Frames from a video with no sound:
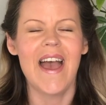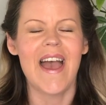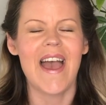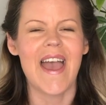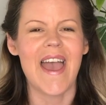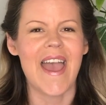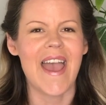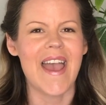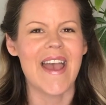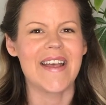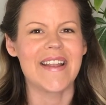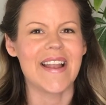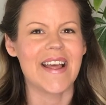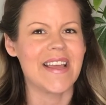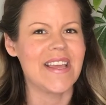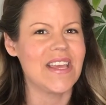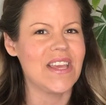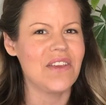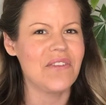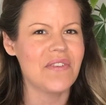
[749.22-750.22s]
And
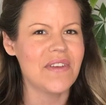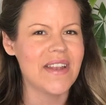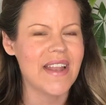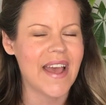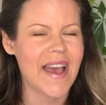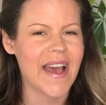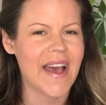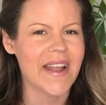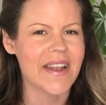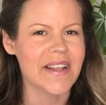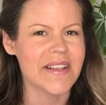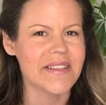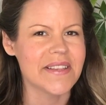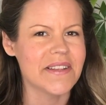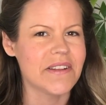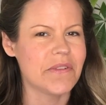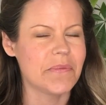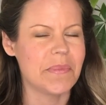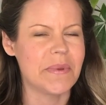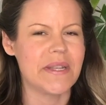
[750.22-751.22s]
I even had a
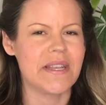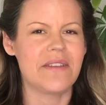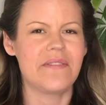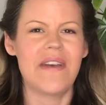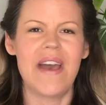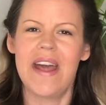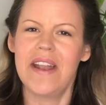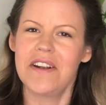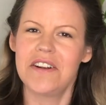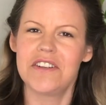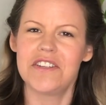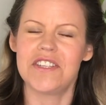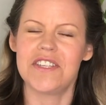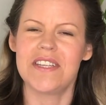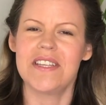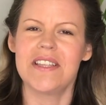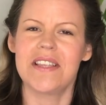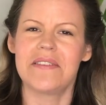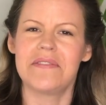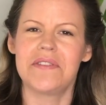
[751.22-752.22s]
little bit of energy
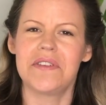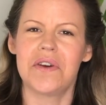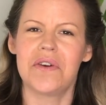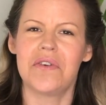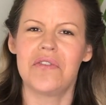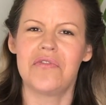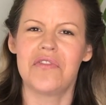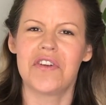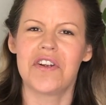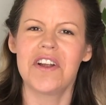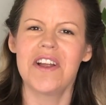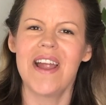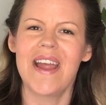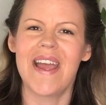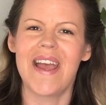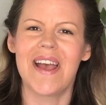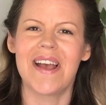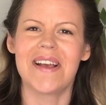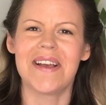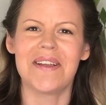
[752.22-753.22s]
left over,
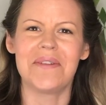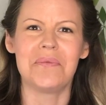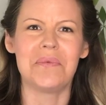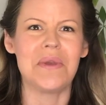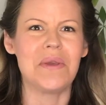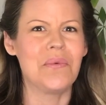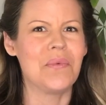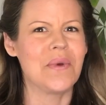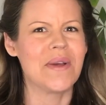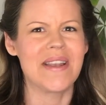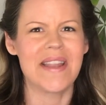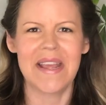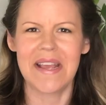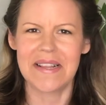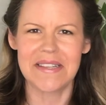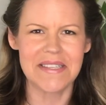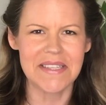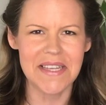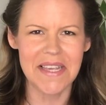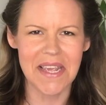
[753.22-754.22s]
and we went
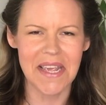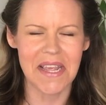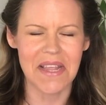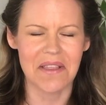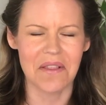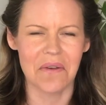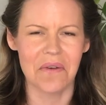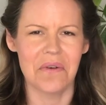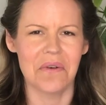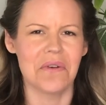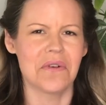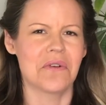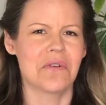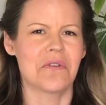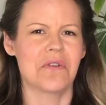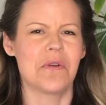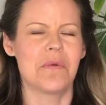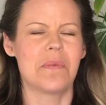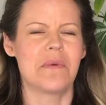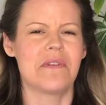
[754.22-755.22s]
antiquing, the whole
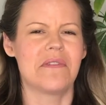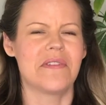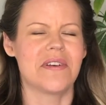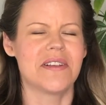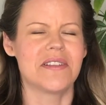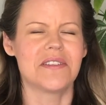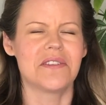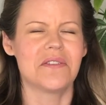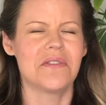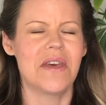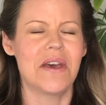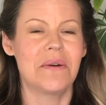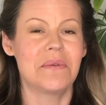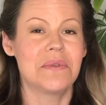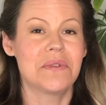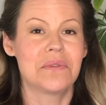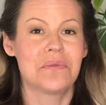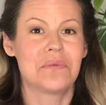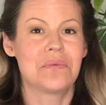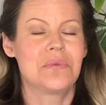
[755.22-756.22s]
group of us. So that
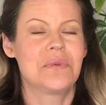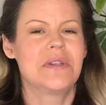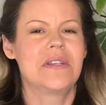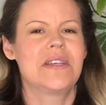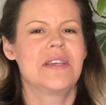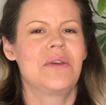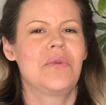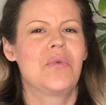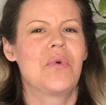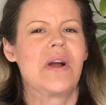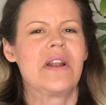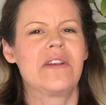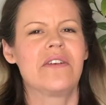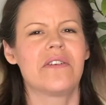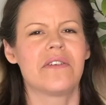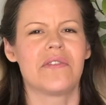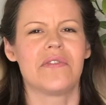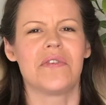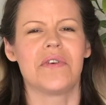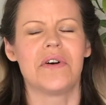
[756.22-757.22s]
was really
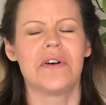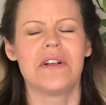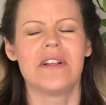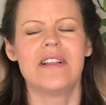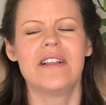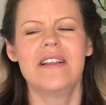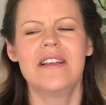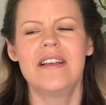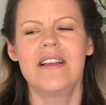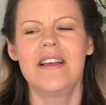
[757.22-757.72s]
wonderful.